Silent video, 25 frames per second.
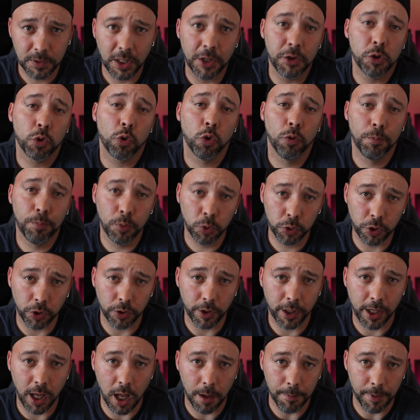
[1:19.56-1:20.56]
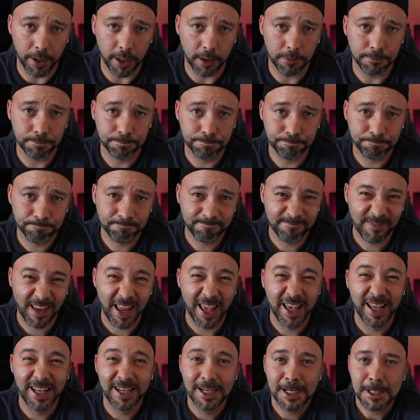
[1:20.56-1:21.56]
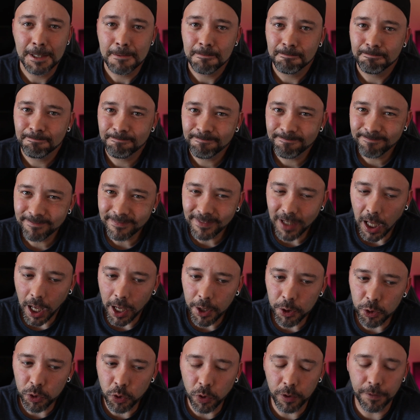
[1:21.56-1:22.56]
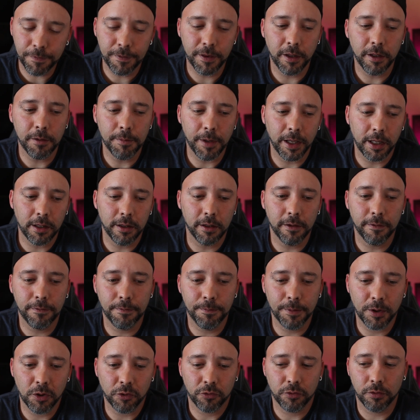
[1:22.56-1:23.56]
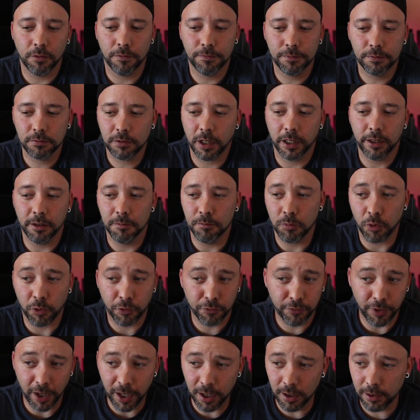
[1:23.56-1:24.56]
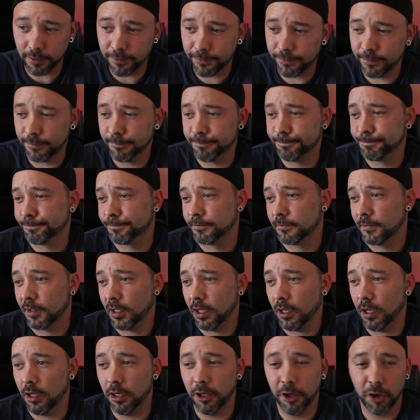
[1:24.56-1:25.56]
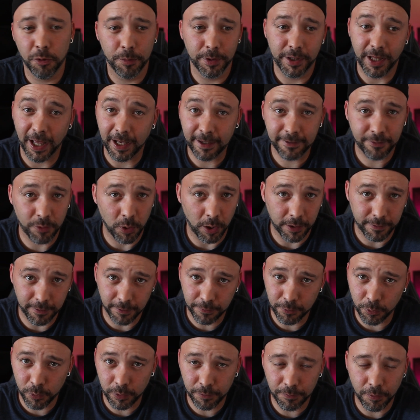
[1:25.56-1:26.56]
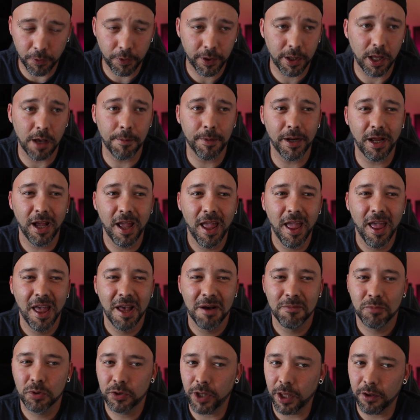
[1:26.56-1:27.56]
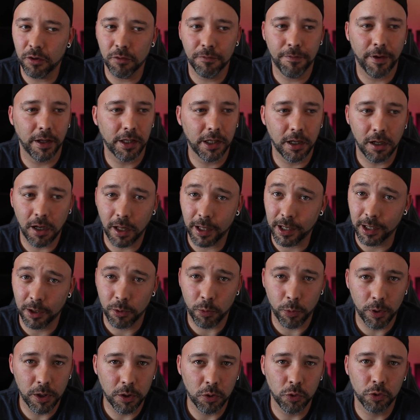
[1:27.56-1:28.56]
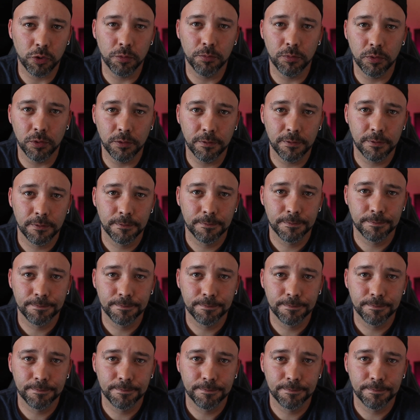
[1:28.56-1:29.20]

that you could put on the camera. I don't know if they make this because of getting more sales, a little bit extra accessories for the camera, but I don't find it like a really good move.